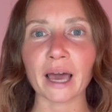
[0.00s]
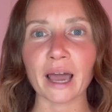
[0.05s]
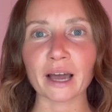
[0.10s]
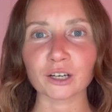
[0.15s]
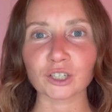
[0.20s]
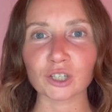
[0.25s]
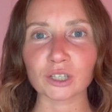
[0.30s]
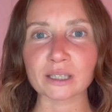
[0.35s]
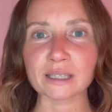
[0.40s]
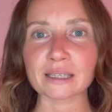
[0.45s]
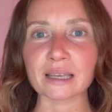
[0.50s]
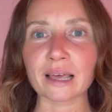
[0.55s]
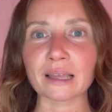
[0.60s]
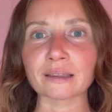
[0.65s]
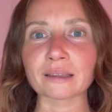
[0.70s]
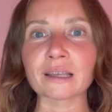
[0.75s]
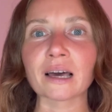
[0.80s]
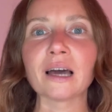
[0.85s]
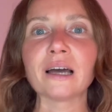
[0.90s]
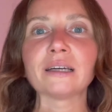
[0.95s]
actions
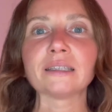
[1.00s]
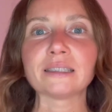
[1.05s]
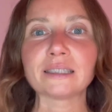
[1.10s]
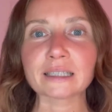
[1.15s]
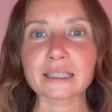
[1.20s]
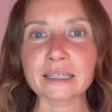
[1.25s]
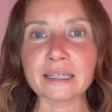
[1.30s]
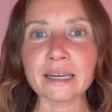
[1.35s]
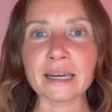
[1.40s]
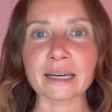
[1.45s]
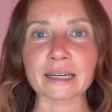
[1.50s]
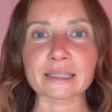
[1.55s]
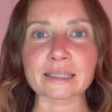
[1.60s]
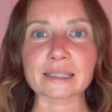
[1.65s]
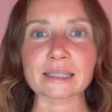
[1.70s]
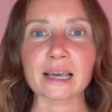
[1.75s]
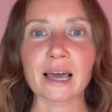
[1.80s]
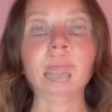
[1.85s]
and techniques.